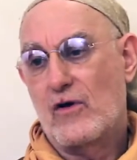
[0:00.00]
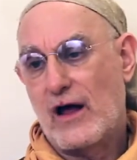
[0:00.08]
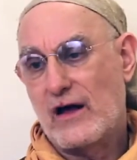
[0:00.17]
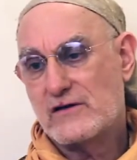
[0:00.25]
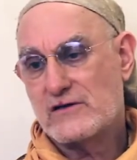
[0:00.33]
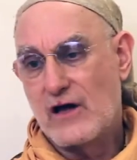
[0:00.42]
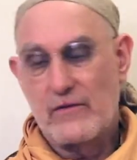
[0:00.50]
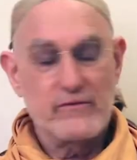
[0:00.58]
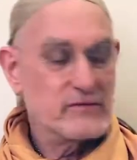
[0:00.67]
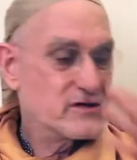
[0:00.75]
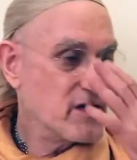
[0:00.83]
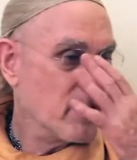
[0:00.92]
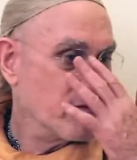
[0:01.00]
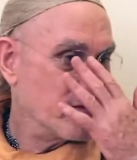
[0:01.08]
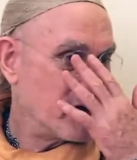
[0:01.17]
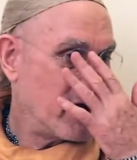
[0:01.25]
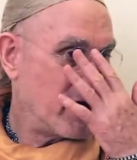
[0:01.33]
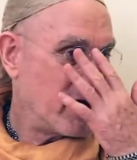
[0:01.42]
some
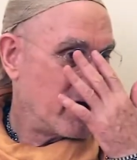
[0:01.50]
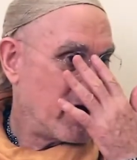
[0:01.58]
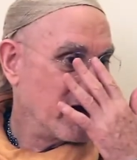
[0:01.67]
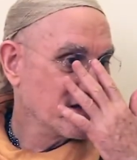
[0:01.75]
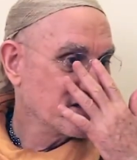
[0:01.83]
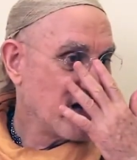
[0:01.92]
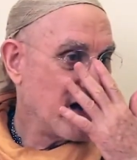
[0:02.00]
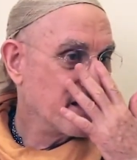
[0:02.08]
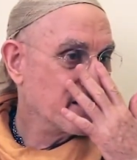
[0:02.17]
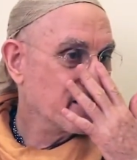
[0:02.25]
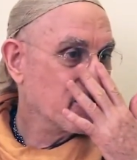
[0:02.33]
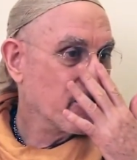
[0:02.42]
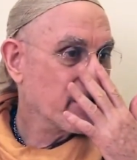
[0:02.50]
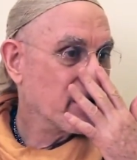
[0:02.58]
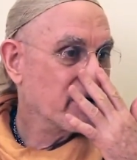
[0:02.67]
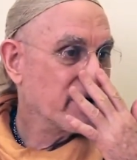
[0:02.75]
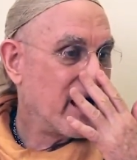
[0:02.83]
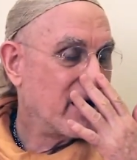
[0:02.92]
anxiety going on
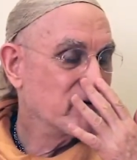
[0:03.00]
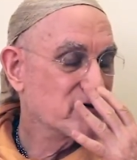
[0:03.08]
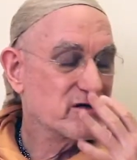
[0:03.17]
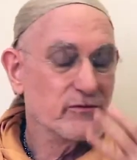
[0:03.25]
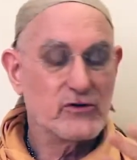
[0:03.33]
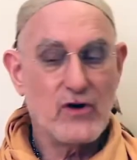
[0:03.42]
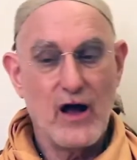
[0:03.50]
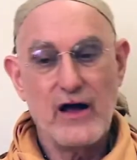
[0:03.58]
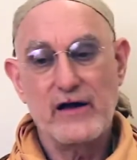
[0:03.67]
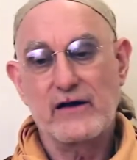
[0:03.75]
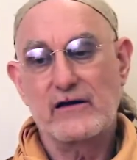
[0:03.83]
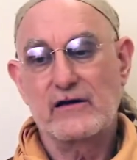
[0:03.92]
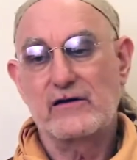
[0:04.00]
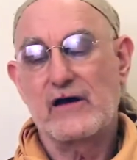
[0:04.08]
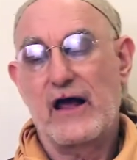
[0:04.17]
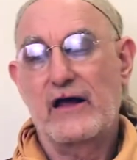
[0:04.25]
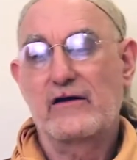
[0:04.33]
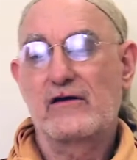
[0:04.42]
in the house, some crying
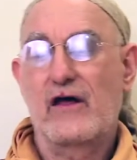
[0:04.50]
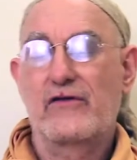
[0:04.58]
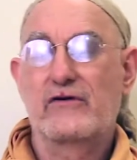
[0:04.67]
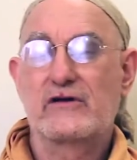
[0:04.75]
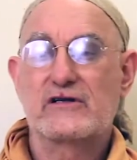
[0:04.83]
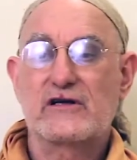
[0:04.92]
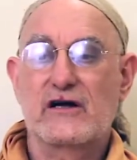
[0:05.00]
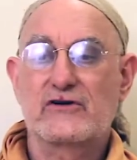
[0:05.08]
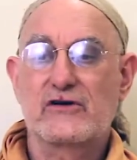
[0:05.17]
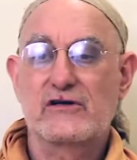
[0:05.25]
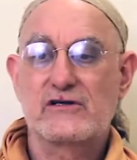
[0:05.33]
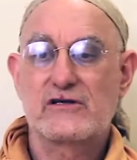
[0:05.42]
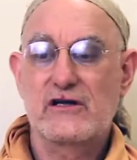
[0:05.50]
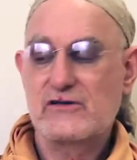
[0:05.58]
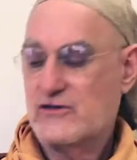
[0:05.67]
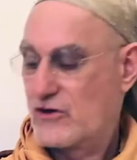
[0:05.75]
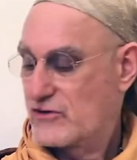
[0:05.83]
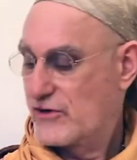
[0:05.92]
and other discussions, and
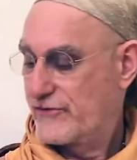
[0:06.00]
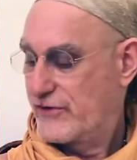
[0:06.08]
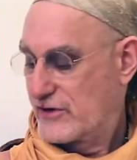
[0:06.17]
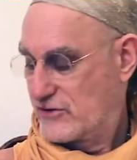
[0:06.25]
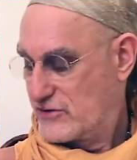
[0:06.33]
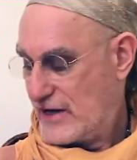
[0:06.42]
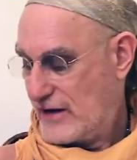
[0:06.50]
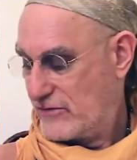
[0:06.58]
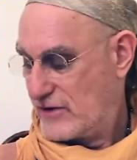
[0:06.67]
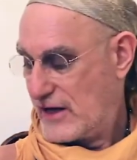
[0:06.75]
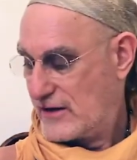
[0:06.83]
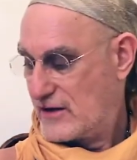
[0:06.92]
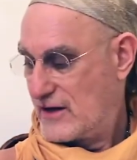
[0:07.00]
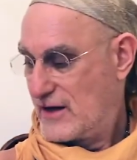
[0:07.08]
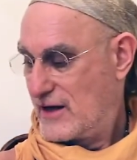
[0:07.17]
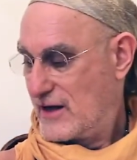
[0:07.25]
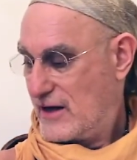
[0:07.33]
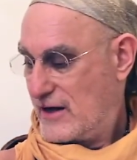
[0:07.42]
so she figures out that
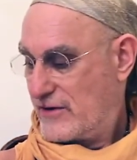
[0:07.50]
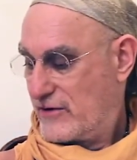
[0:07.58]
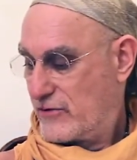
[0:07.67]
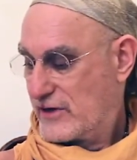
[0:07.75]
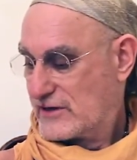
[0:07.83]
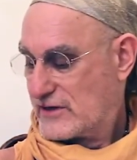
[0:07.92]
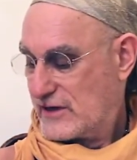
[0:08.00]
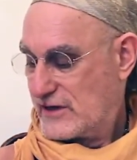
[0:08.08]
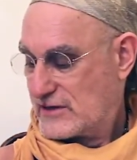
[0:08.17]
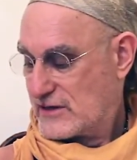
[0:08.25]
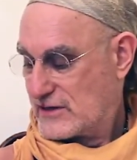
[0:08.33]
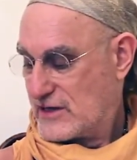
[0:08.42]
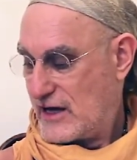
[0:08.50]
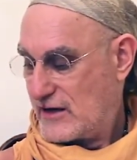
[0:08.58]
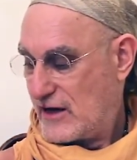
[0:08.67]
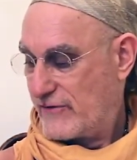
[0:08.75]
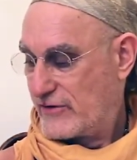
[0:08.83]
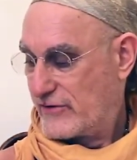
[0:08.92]
the reason is that
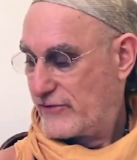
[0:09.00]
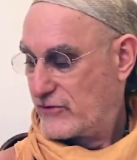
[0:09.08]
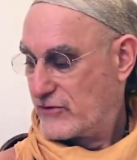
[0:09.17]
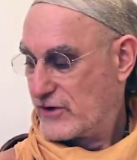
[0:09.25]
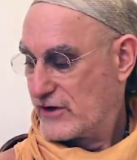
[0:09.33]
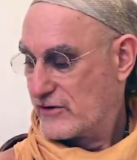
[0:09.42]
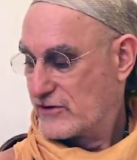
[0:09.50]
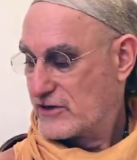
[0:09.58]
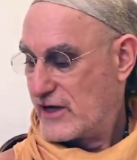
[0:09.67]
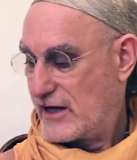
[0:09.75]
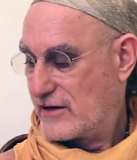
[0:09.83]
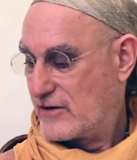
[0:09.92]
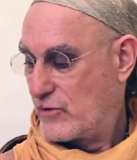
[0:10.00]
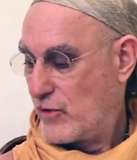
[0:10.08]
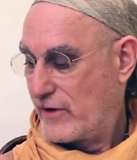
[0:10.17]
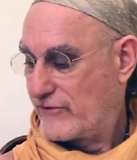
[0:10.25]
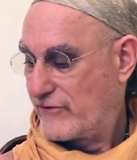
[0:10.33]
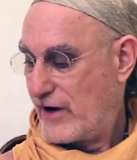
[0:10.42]
every few years then
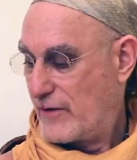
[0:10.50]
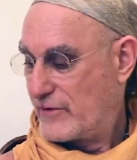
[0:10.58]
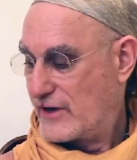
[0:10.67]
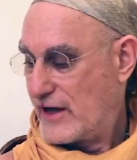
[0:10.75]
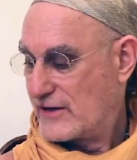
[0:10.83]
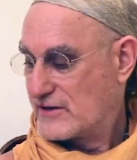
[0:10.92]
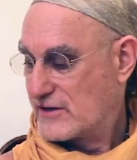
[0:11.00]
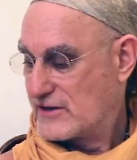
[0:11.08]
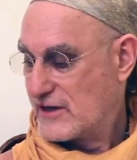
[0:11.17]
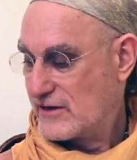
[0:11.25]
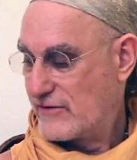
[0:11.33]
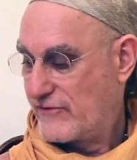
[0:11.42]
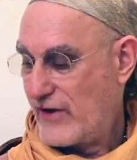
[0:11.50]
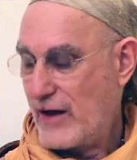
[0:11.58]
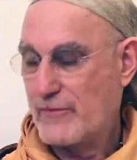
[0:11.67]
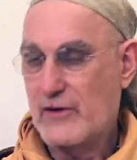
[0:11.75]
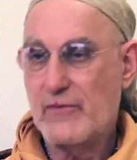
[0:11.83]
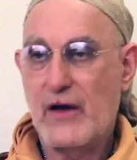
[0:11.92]
one family has to send a
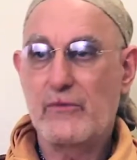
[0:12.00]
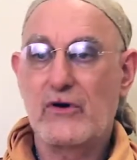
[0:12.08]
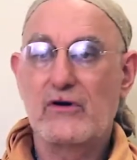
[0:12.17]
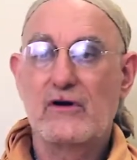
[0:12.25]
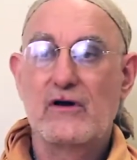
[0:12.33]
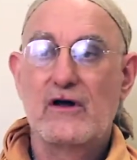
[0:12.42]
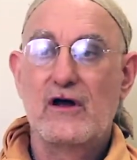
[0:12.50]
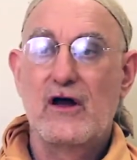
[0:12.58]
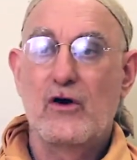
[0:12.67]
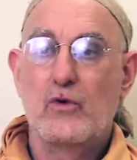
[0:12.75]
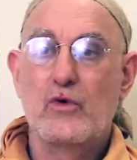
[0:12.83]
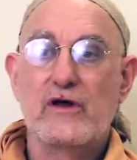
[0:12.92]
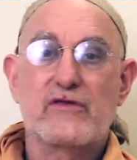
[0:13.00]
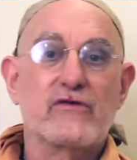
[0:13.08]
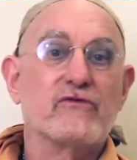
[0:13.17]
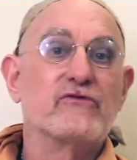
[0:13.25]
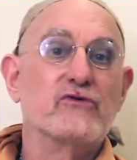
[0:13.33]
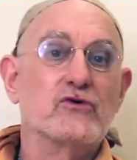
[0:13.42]
family member with the
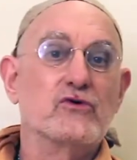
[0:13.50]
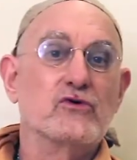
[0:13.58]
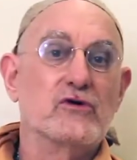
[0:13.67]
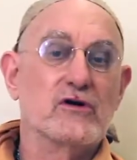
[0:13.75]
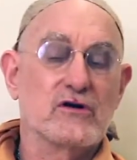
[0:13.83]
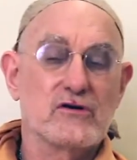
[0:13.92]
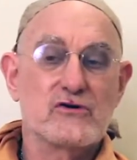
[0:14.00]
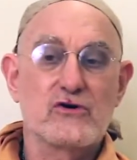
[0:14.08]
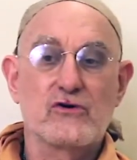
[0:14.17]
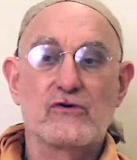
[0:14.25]
food to